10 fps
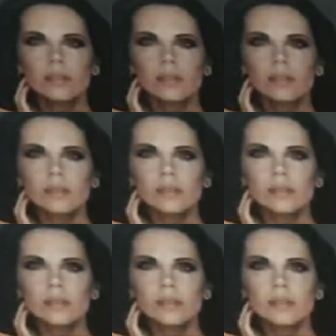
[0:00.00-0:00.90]

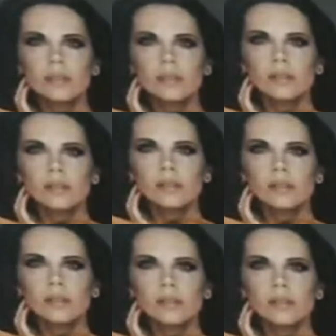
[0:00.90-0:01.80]

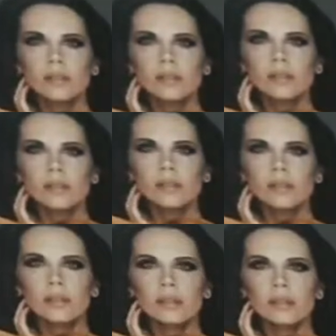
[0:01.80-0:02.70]

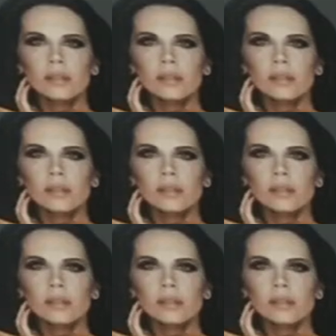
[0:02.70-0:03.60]

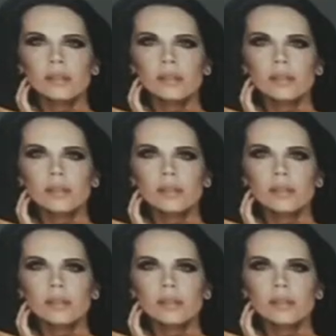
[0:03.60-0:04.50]

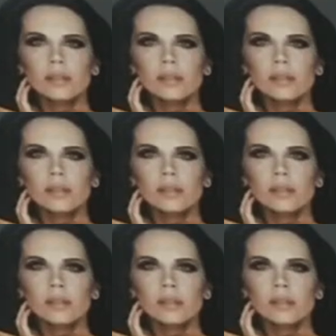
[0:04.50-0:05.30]
The person shown says nothing.